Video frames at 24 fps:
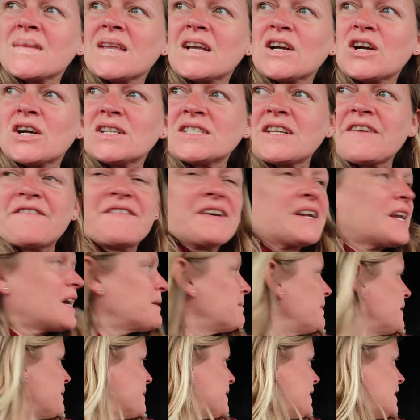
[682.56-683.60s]
Because I feel
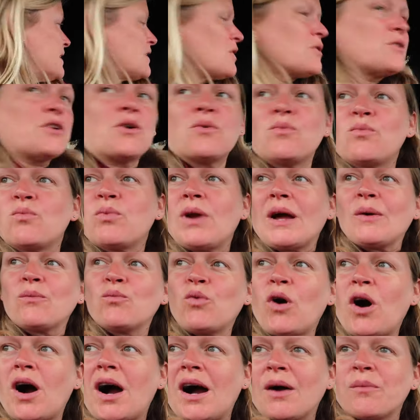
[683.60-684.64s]
like maybe I don't know like
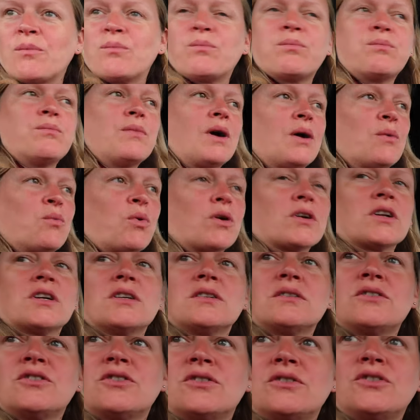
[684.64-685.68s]
what I want
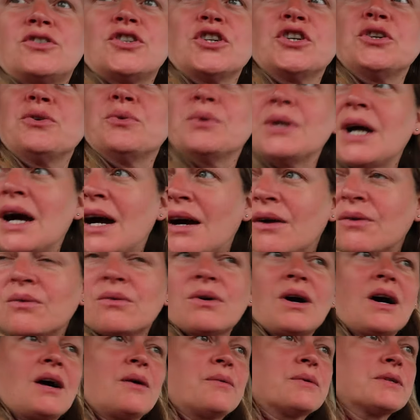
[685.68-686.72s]
to do now.
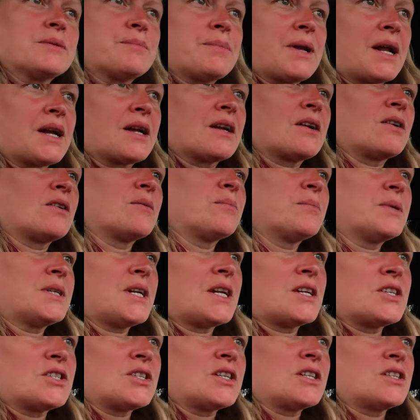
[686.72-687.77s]
I was planning on
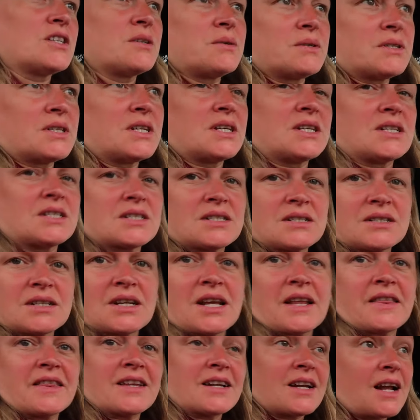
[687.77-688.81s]
potentially doing things
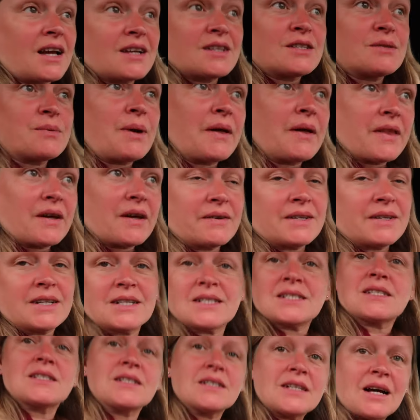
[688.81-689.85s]
in the nice weather and
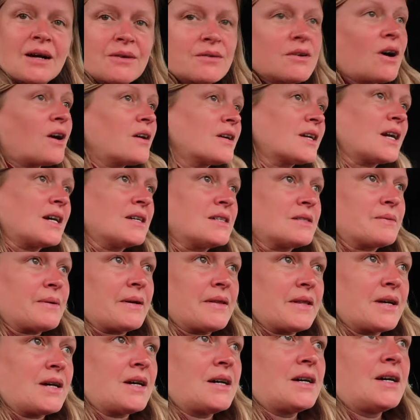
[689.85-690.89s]
it's now not nice
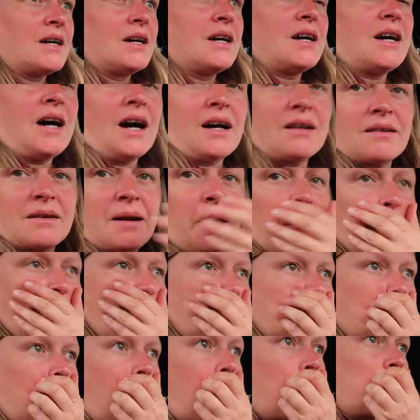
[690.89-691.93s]
weather. I don't know,
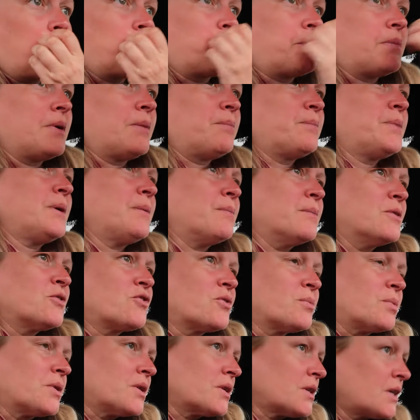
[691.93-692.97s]
I'm being
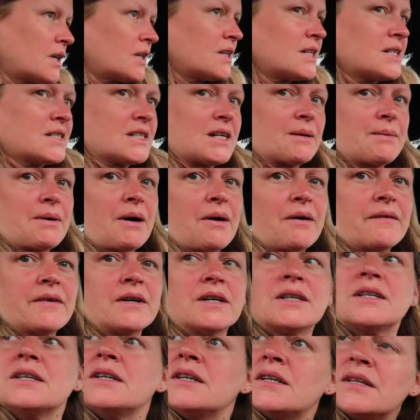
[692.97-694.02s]
miserable. I need to snap out of
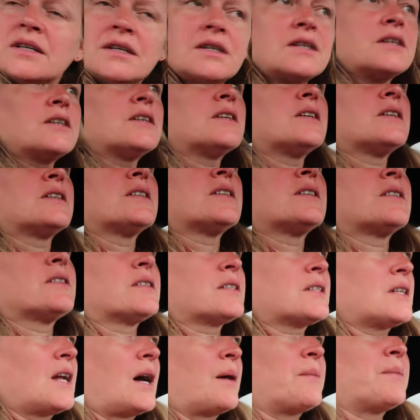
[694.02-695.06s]
it.
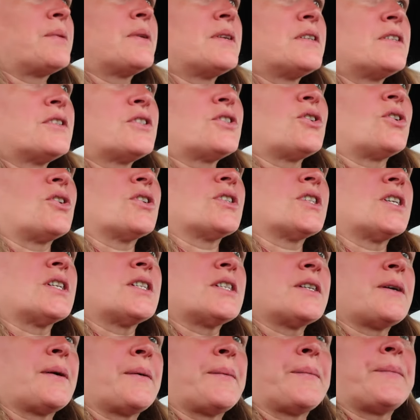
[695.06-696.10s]
Snap, sort it.